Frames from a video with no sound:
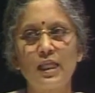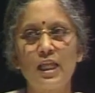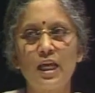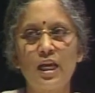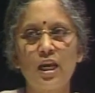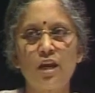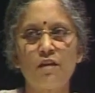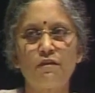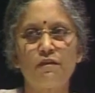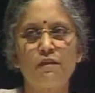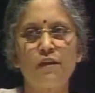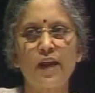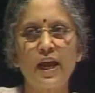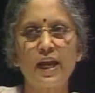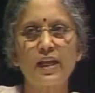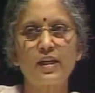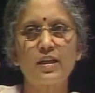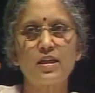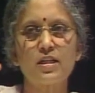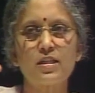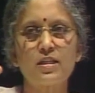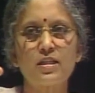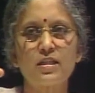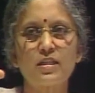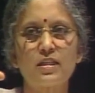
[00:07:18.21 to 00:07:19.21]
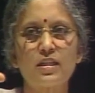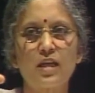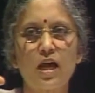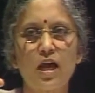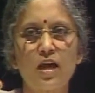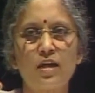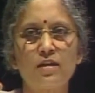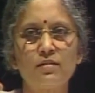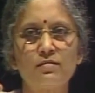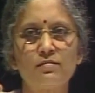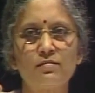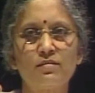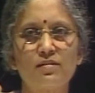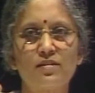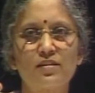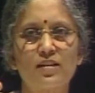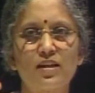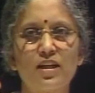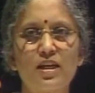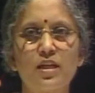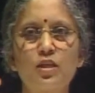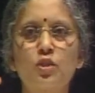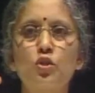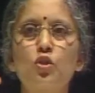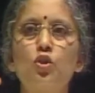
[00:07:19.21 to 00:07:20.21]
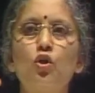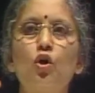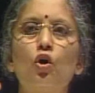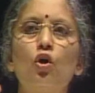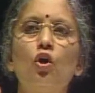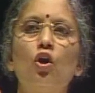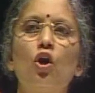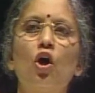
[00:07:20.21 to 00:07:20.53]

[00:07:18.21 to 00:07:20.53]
The reflected sun is no